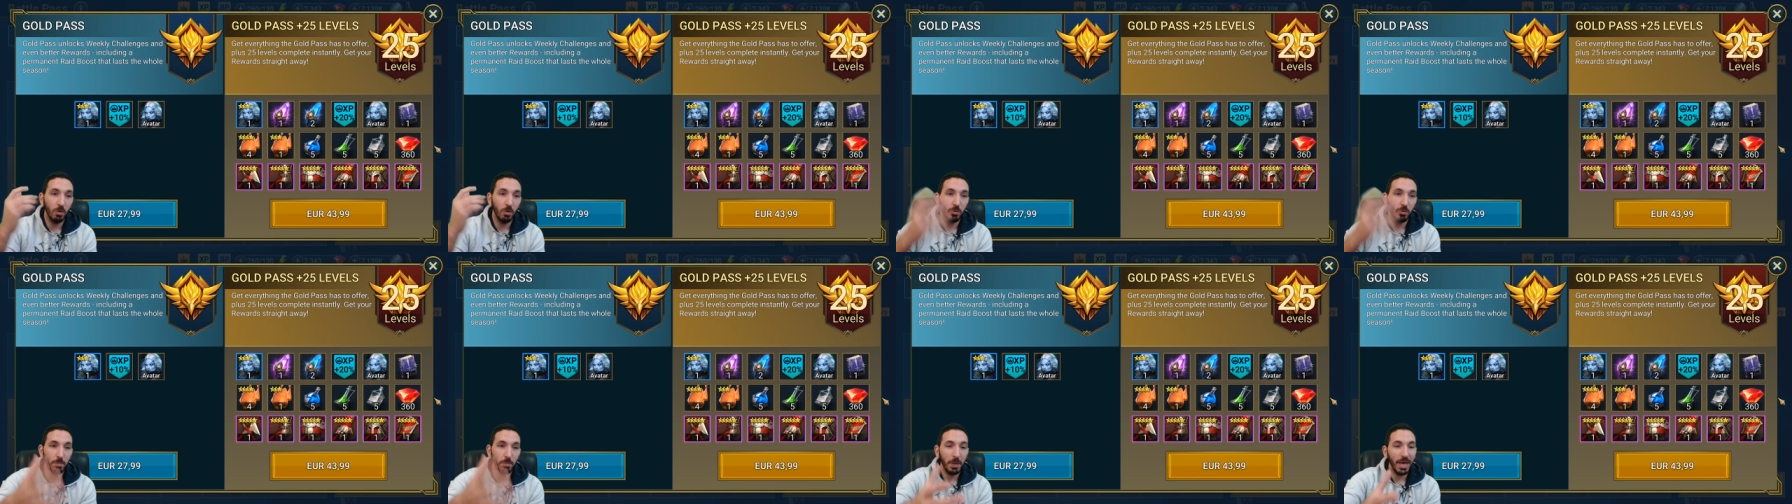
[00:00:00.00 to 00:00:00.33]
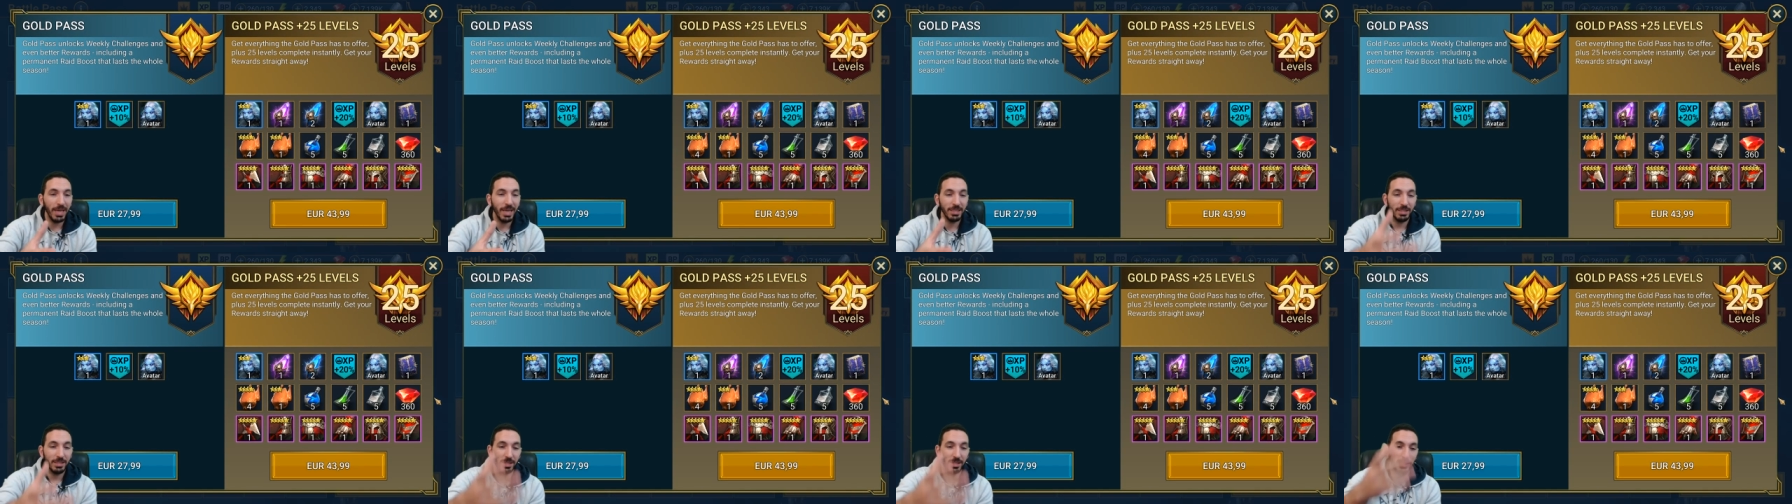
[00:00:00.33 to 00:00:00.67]

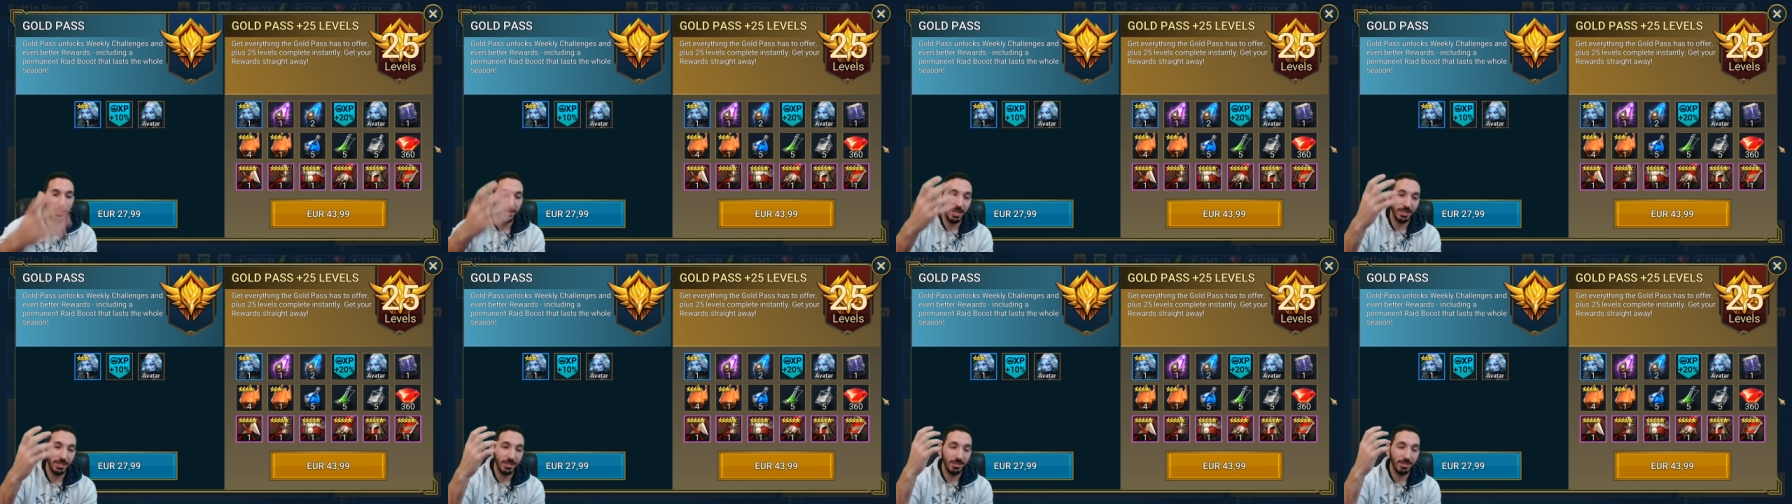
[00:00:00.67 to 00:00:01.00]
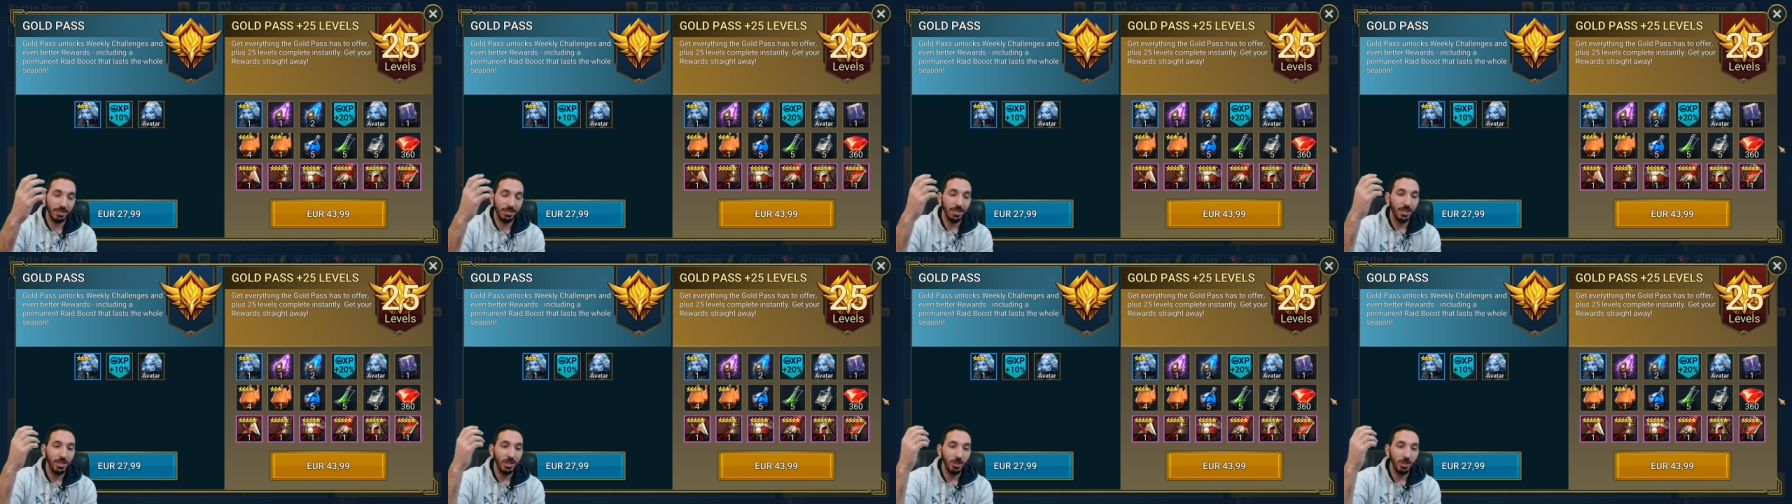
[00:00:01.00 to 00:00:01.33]
pass
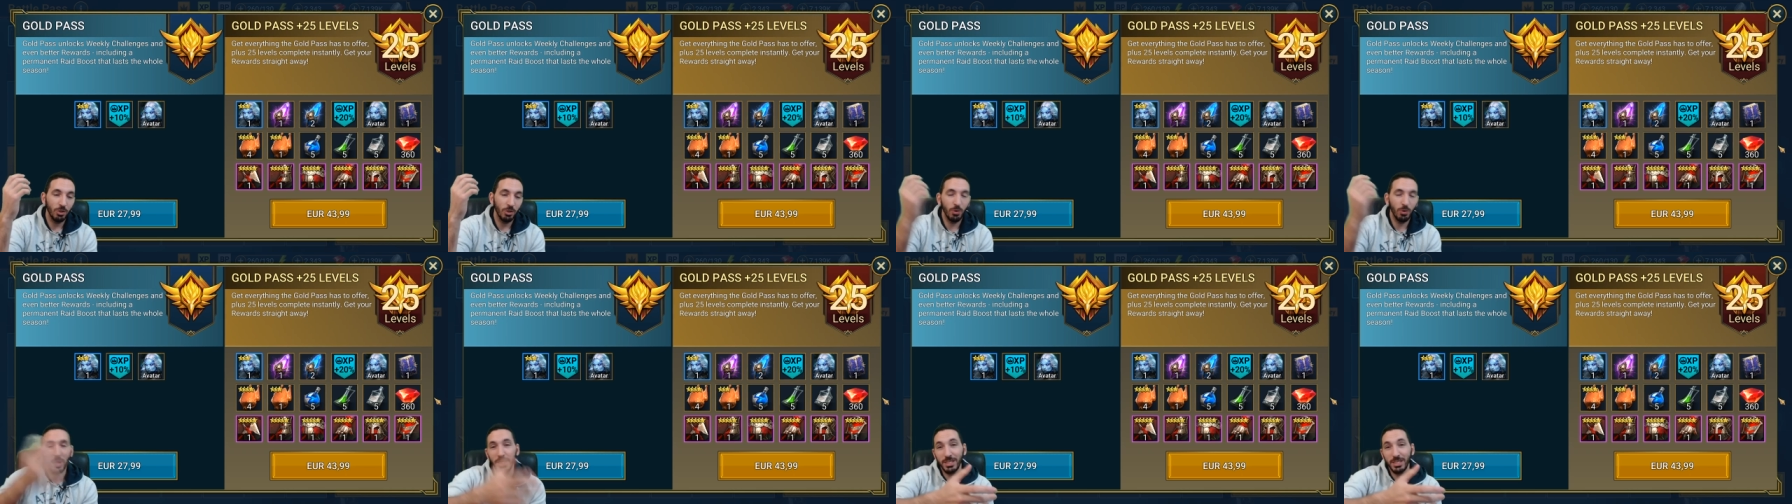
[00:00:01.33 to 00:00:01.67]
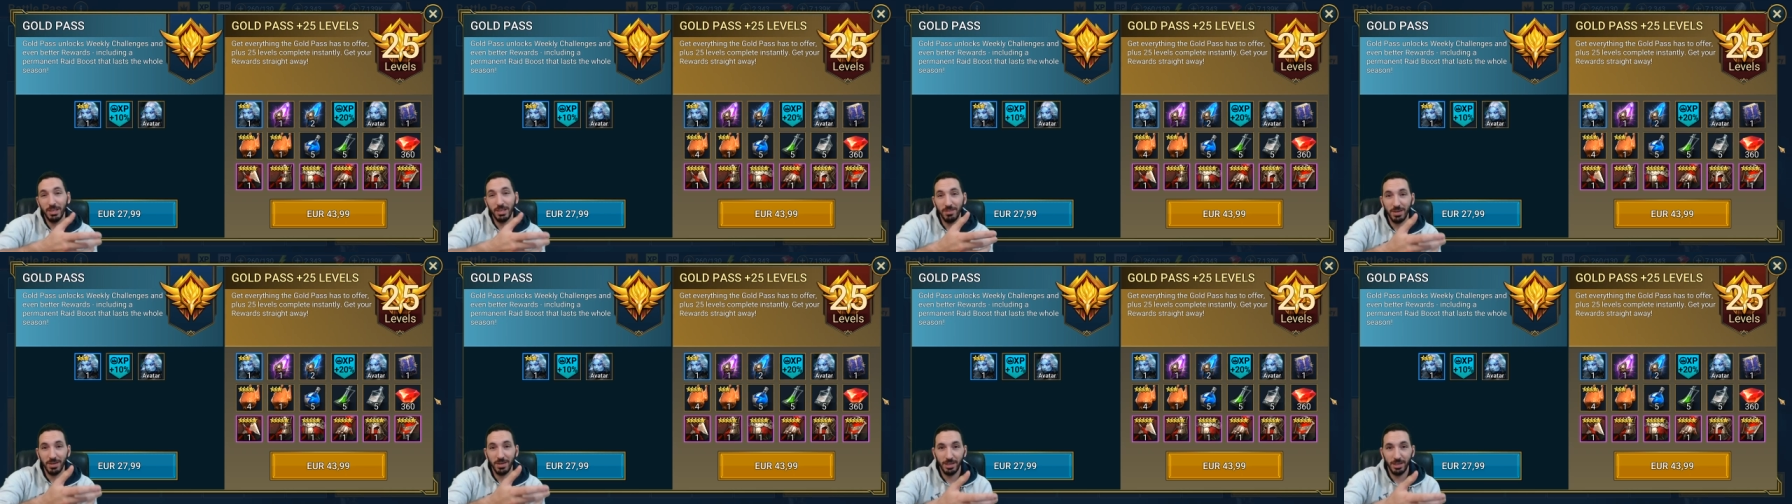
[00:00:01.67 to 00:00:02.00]
that's
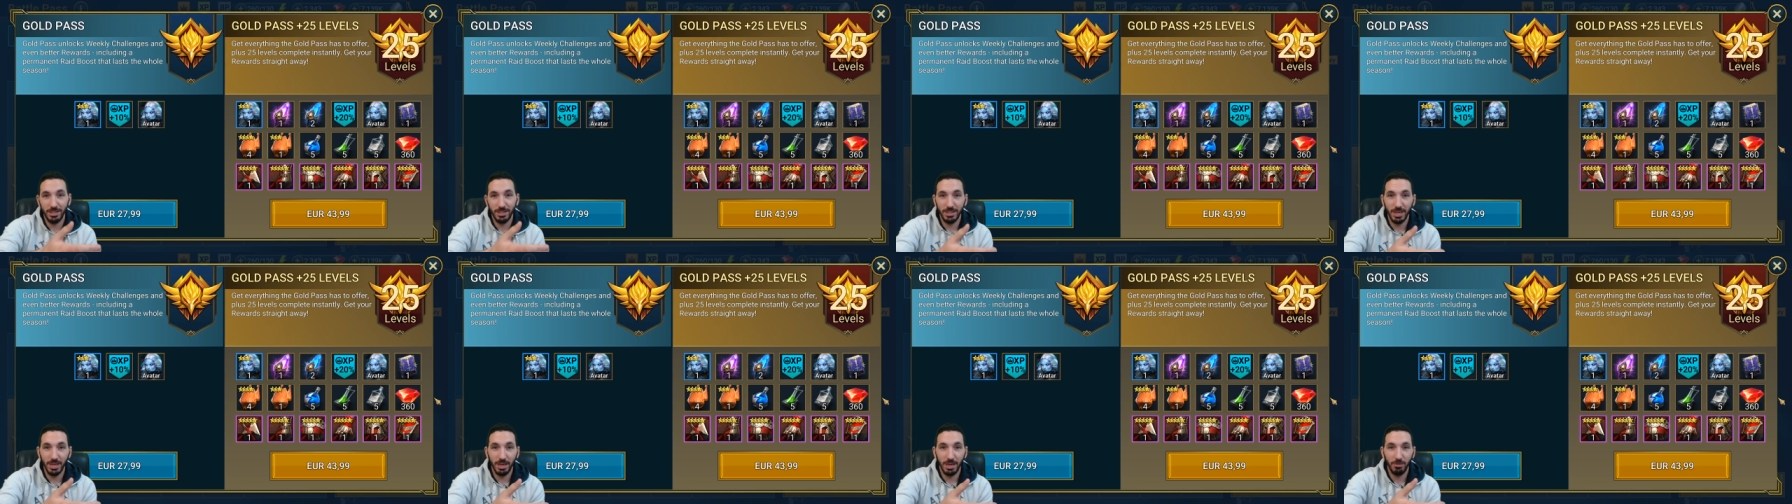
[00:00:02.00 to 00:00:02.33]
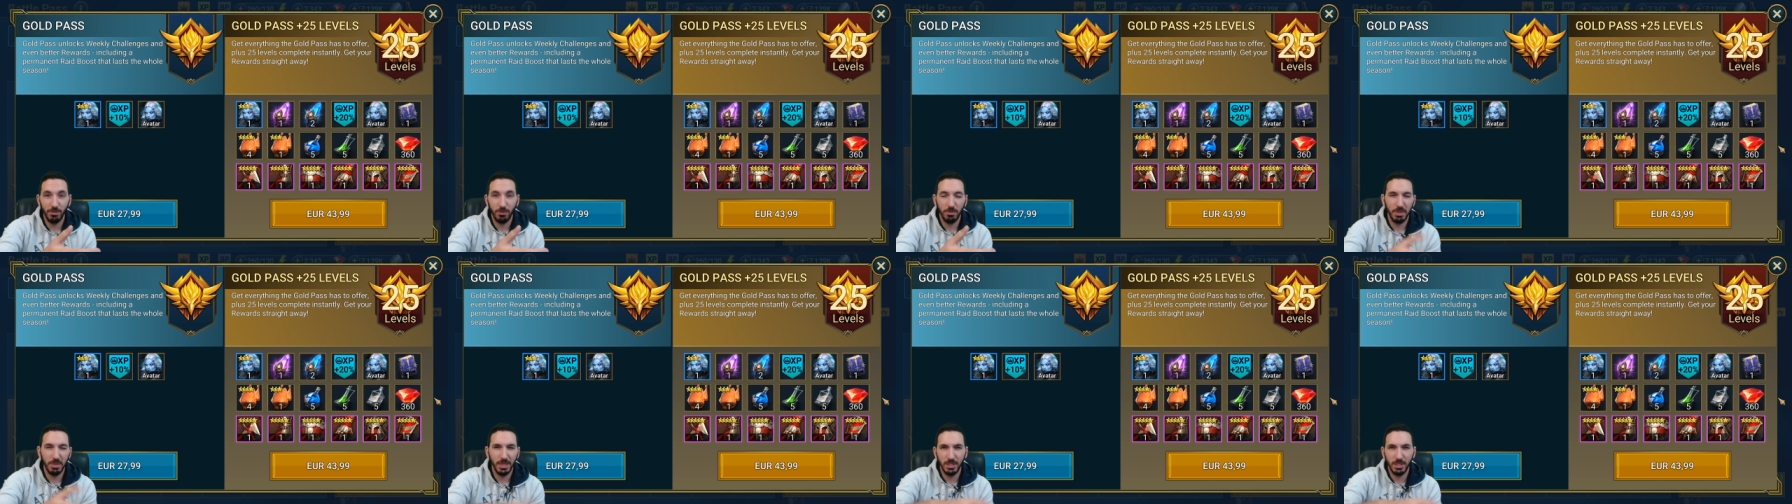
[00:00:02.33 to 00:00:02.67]
$27.99
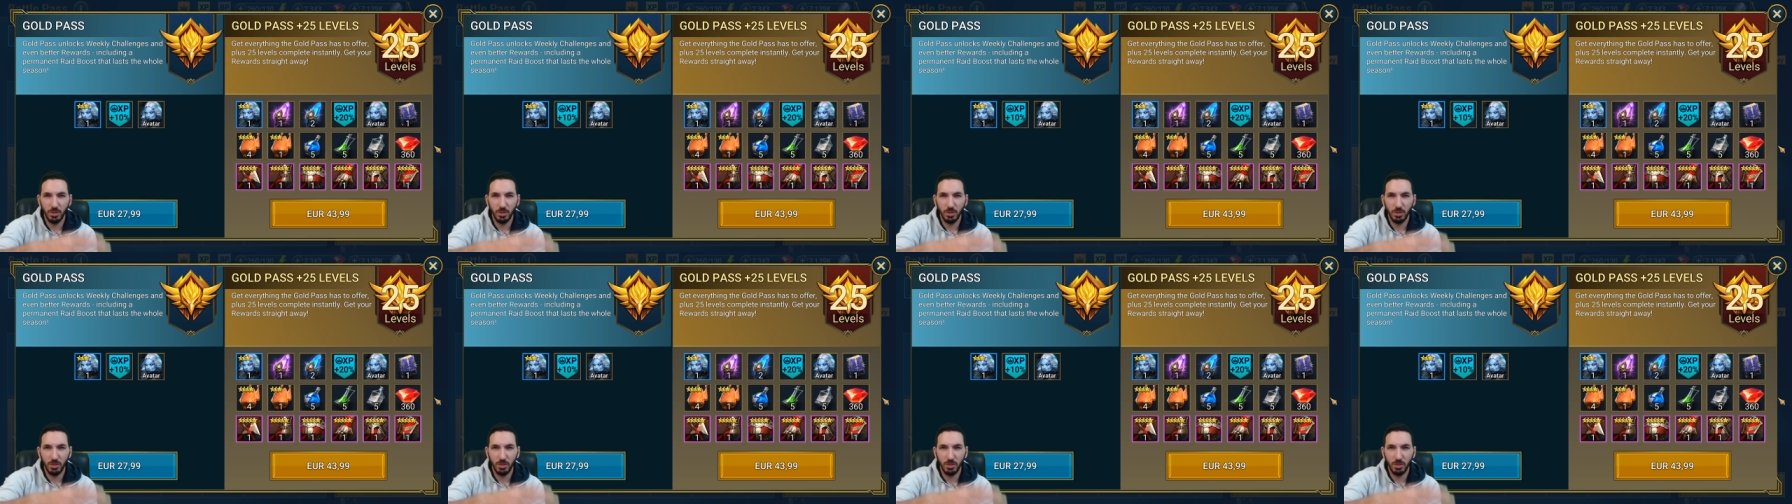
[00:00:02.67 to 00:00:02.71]
for me.